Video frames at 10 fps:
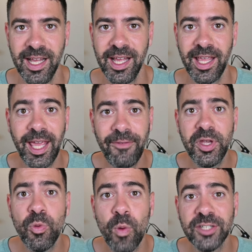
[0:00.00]
If you
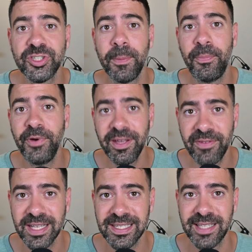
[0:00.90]
watch the
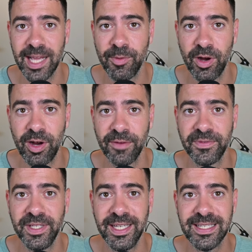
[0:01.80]
previous demo of
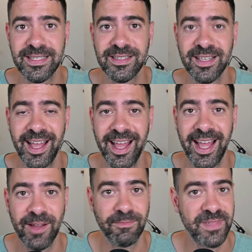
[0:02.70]
this
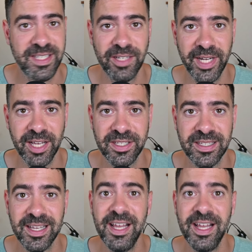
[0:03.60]
series,